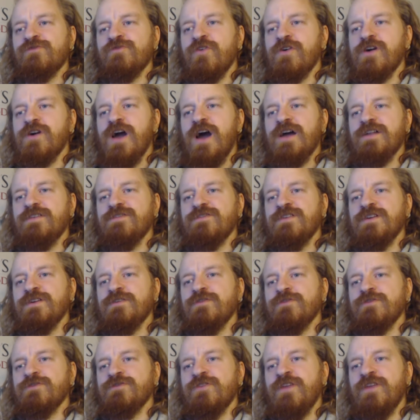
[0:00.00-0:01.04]
Draw cards
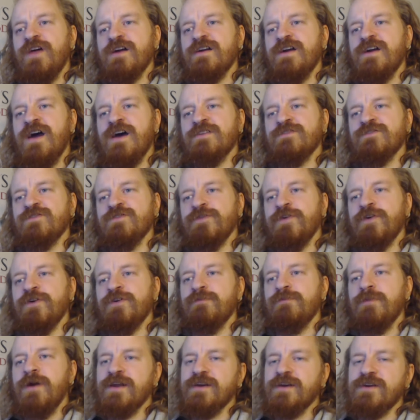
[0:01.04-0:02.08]
equal to that card's
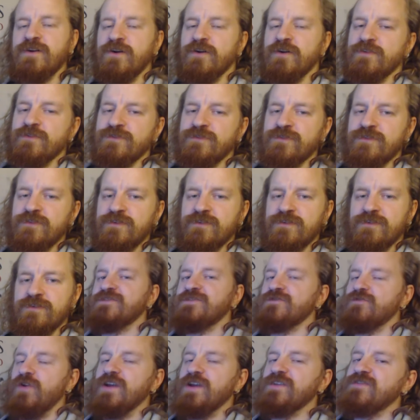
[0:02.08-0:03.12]
converted mana cost.
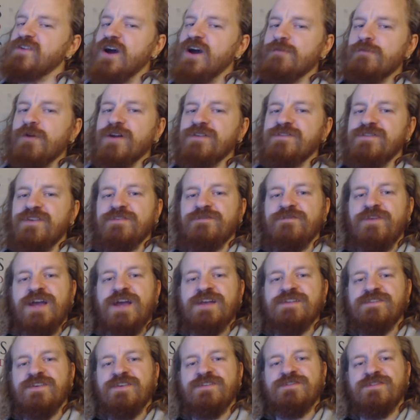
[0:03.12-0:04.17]
It's crazy how much
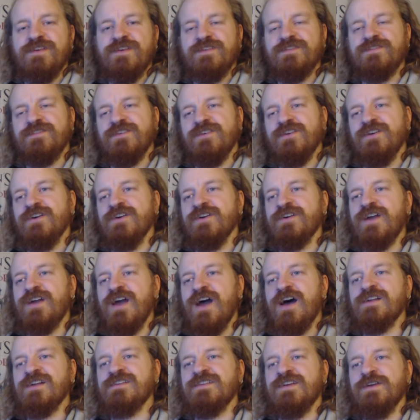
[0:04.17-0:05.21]
advantage this
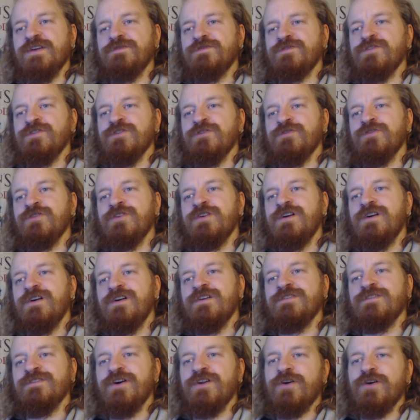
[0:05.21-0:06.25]
card gives you.
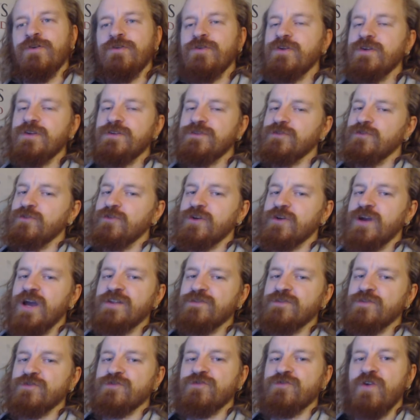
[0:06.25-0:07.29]
Not only do you
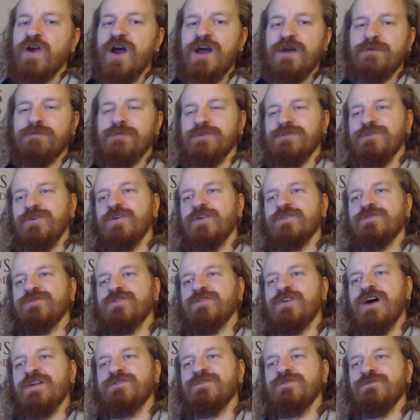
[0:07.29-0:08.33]
get to scry, but you also
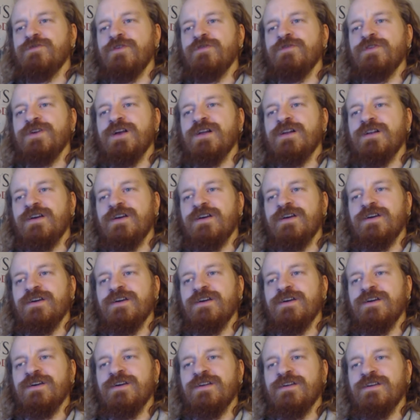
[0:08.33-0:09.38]
got to
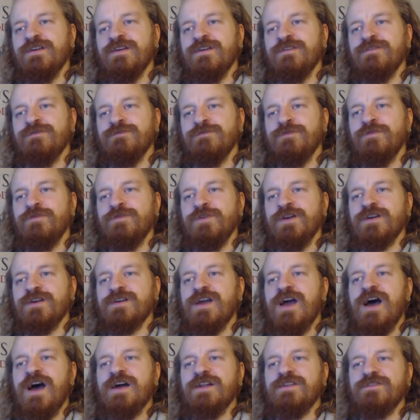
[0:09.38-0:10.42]
reveal
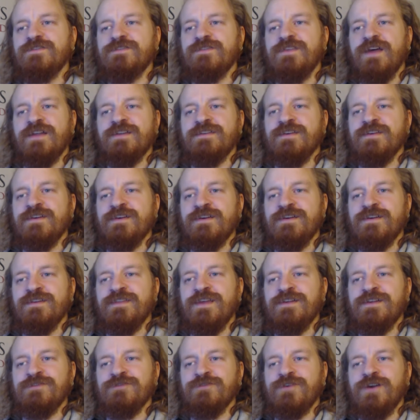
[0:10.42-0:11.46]
cards
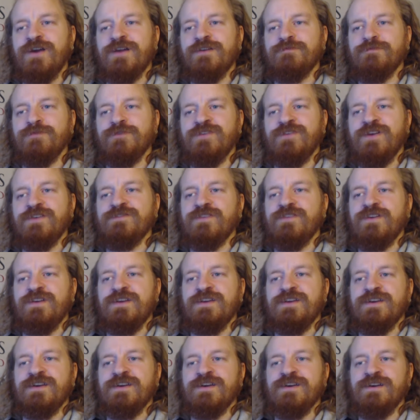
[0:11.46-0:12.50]
that you can
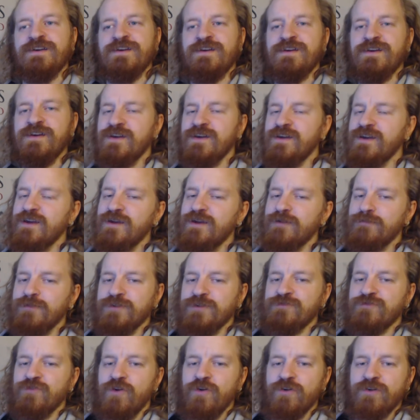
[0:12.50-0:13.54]
potentially be
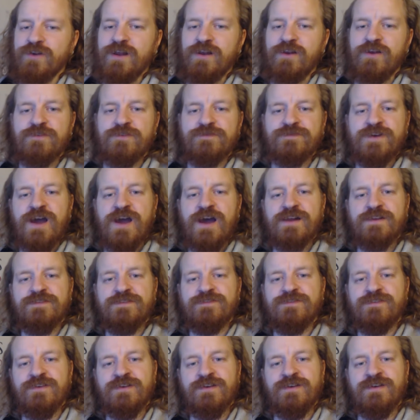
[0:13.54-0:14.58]
drawn a lot of
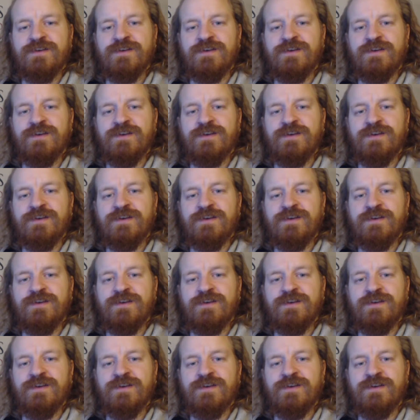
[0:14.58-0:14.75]
cards